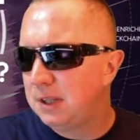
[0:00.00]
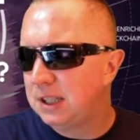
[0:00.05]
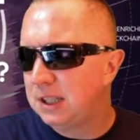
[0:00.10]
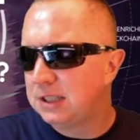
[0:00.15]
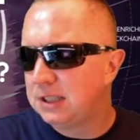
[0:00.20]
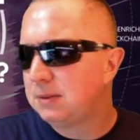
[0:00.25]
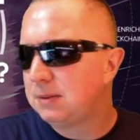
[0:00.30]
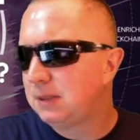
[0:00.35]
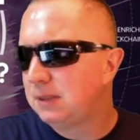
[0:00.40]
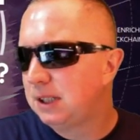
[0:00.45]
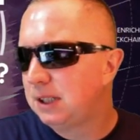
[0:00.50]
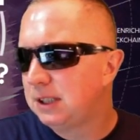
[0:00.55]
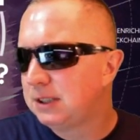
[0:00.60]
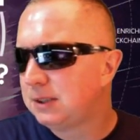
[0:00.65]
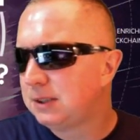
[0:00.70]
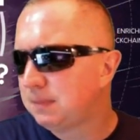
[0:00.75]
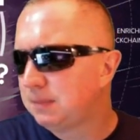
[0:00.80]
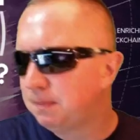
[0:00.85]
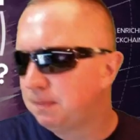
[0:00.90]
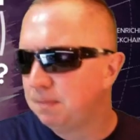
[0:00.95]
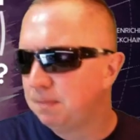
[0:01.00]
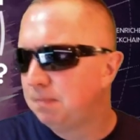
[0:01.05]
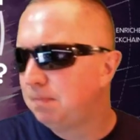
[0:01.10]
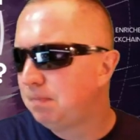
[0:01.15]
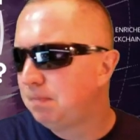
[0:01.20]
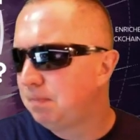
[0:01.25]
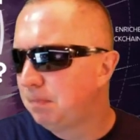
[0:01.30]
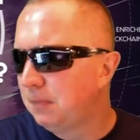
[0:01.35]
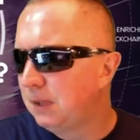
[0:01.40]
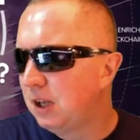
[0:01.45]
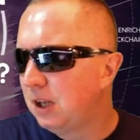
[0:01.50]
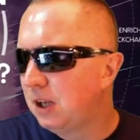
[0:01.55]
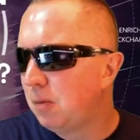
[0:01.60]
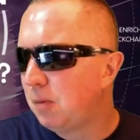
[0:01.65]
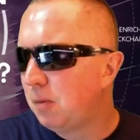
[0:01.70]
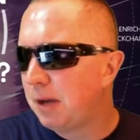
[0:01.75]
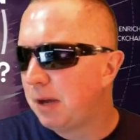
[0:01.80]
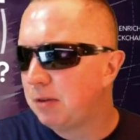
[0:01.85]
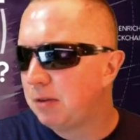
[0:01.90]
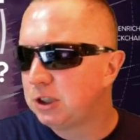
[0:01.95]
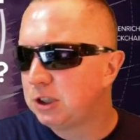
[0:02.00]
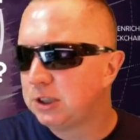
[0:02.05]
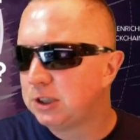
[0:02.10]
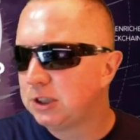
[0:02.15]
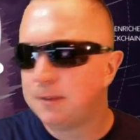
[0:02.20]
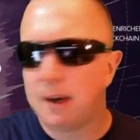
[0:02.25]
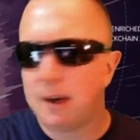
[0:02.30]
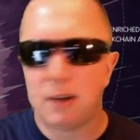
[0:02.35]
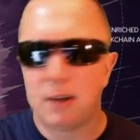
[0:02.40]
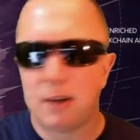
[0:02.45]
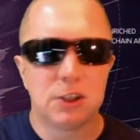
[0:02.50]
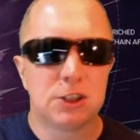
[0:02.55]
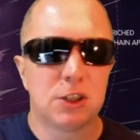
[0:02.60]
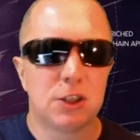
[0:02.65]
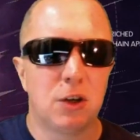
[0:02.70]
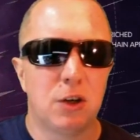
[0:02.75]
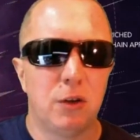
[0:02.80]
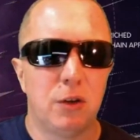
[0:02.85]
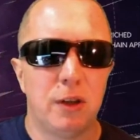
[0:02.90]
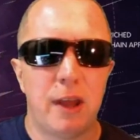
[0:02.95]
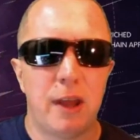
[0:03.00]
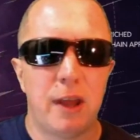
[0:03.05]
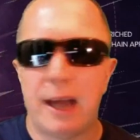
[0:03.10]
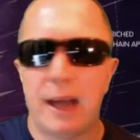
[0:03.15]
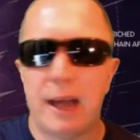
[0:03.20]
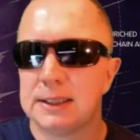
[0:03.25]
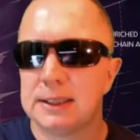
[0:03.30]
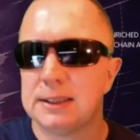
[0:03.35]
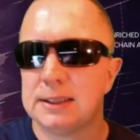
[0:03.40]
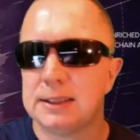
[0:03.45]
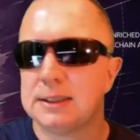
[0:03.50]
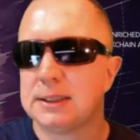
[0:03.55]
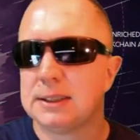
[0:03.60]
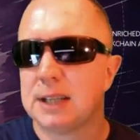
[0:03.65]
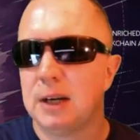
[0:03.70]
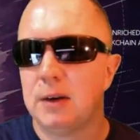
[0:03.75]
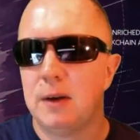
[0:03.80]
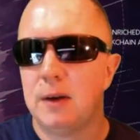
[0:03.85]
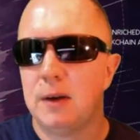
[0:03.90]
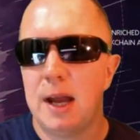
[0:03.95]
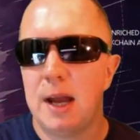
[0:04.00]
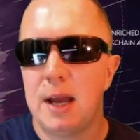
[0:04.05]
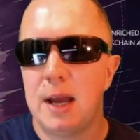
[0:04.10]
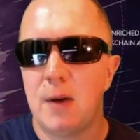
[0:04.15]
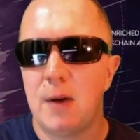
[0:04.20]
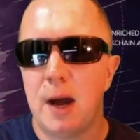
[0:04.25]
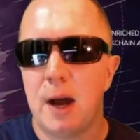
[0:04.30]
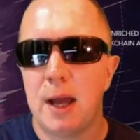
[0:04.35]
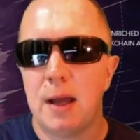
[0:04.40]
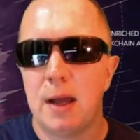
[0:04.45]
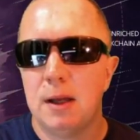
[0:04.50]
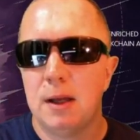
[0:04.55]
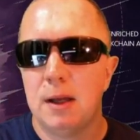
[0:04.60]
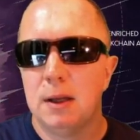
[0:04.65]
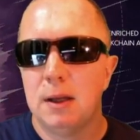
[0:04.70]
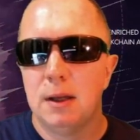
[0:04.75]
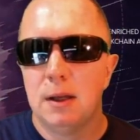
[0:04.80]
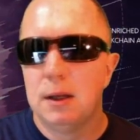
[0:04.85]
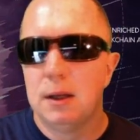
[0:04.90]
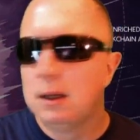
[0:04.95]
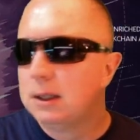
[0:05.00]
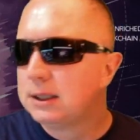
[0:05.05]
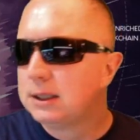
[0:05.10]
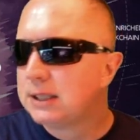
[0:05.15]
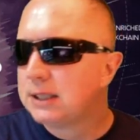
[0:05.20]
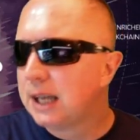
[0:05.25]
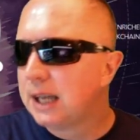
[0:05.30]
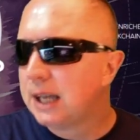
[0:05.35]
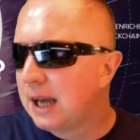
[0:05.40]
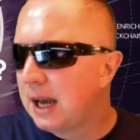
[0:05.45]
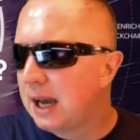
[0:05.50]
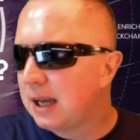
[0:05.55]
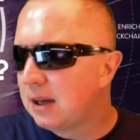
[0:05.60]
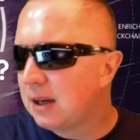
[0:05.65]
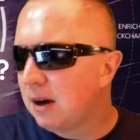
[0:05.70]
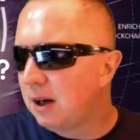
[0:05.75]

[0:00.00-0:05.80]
This little bit was just focused on that. So anyway, Take care,